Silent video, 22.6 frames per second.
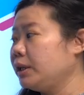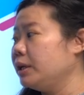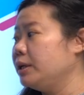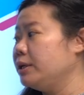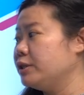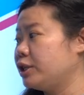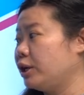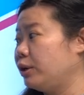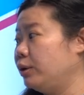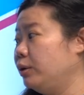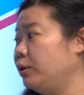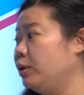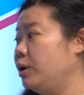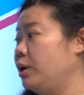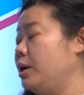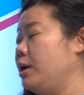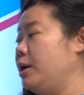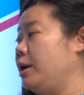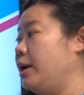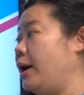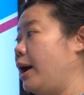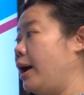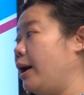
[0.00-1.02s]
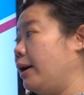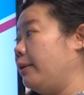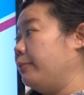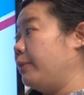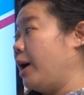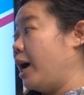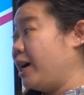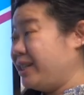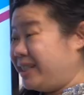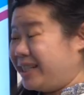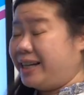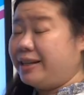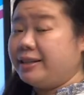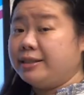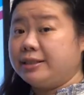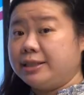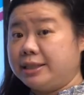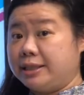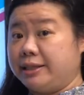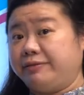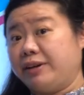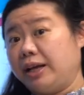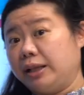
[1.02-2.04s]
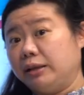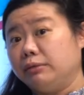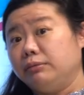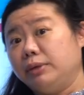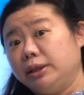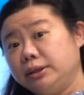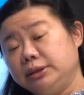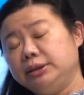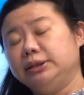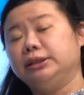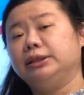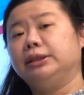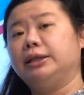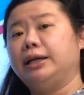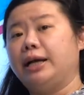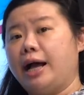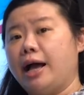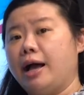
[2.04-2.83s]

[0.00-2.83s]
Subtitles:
So ideas development